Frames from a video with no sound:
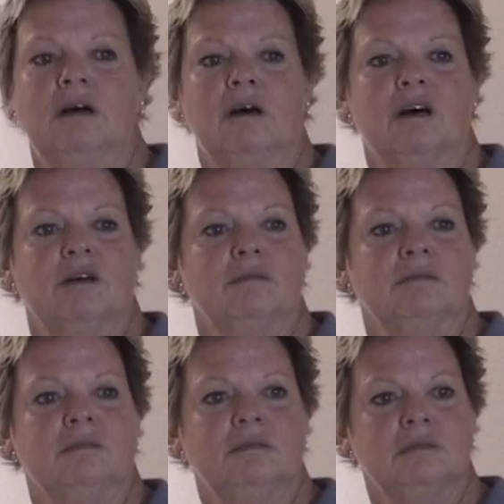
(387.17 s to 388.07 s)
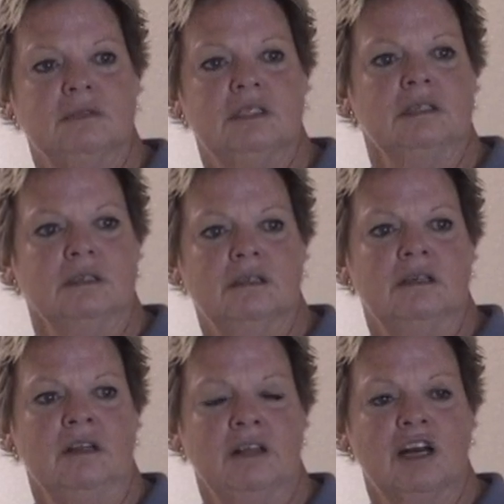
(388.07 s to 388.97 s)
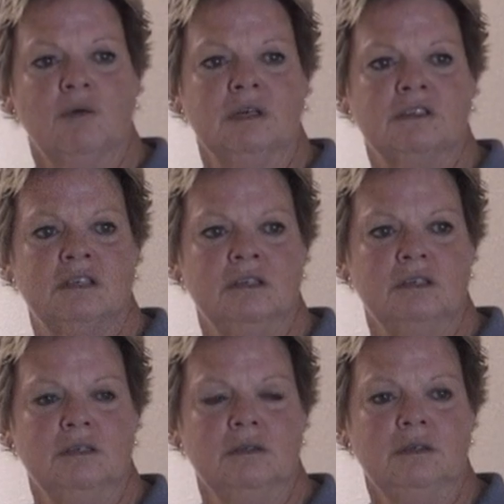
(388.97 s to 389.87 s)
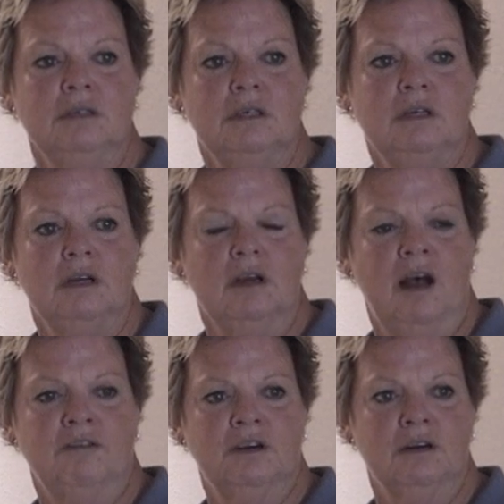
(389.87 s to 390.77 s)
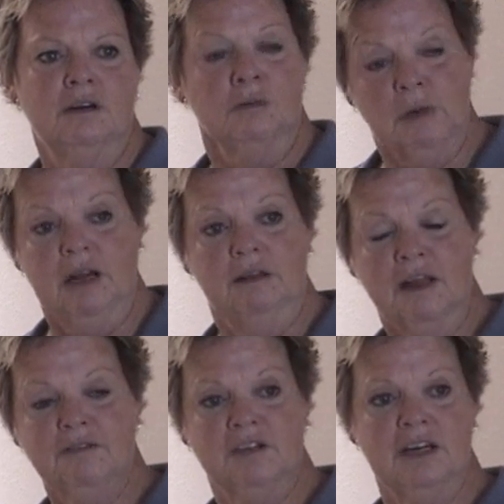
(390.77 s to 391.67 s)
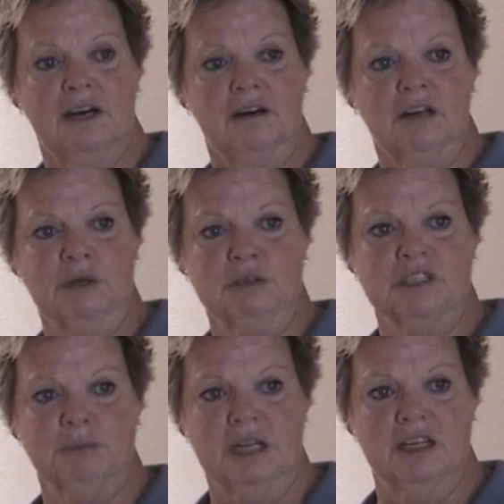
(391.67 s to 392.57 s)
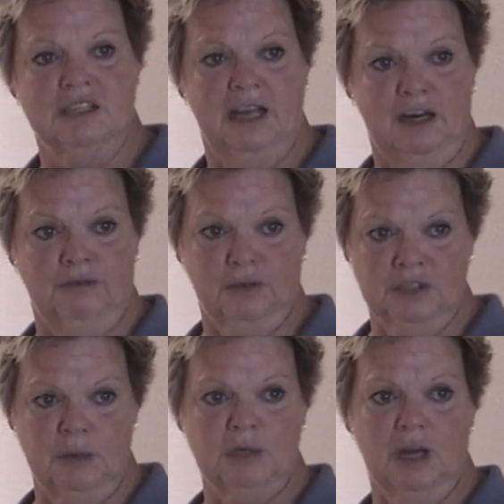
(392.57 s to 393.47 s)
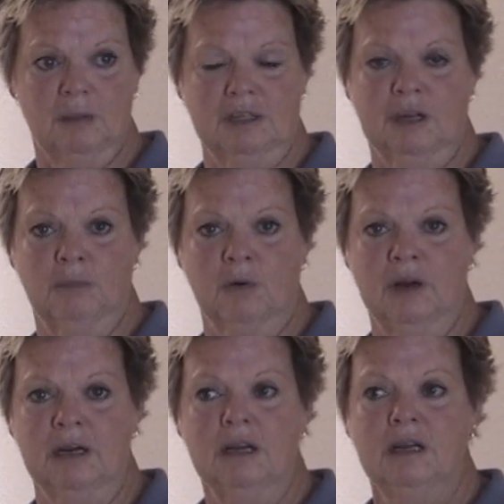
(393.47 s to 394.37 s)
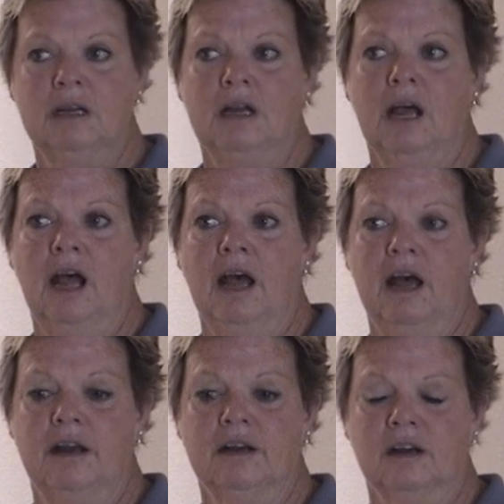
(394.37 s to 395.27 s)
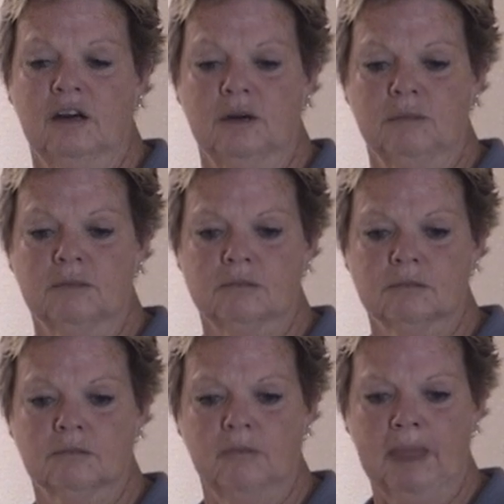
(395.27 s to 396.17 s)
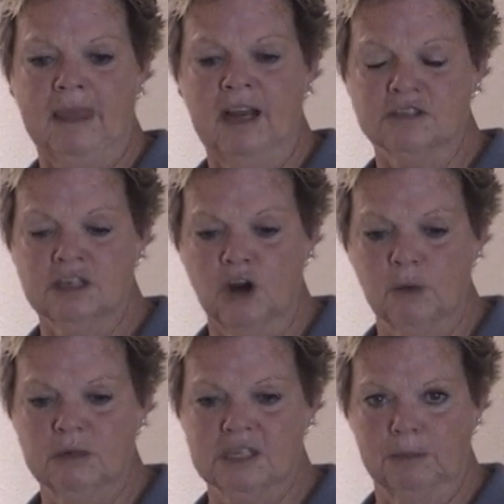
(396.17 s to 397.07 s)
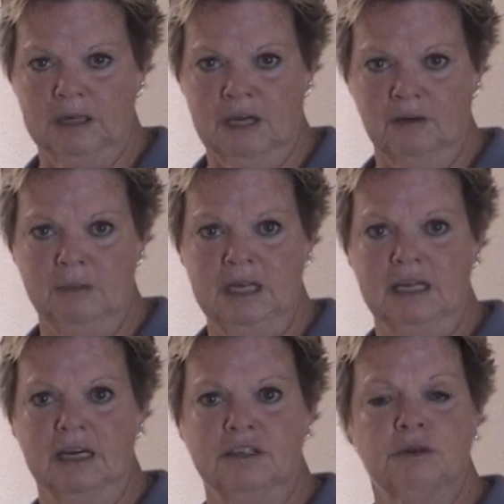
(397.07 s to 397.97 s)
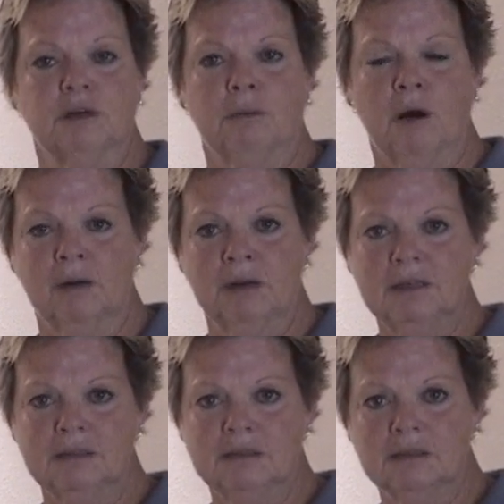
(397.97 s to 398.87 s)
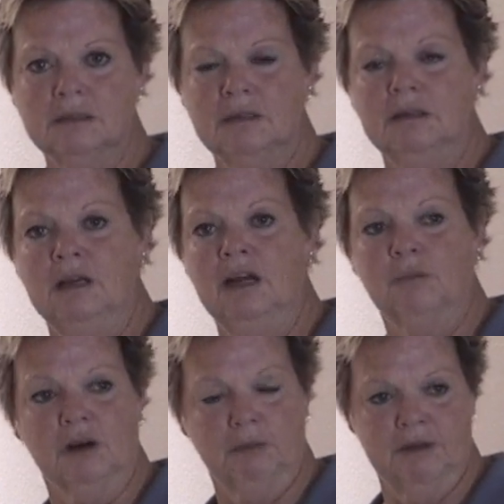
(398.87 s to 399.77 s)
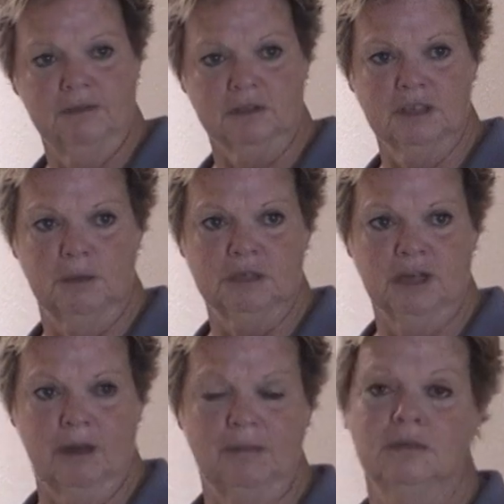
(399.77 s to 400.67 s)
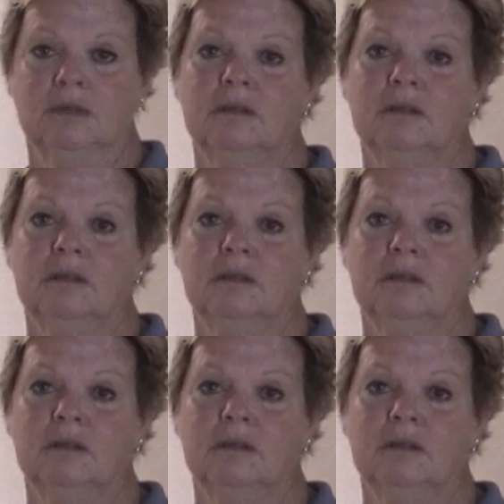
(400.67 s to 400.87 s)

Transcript: And then I went to, when I left there, it was because I had a full-time job at that point, and House to Home was able to help me get into an apartment and work my full-time job.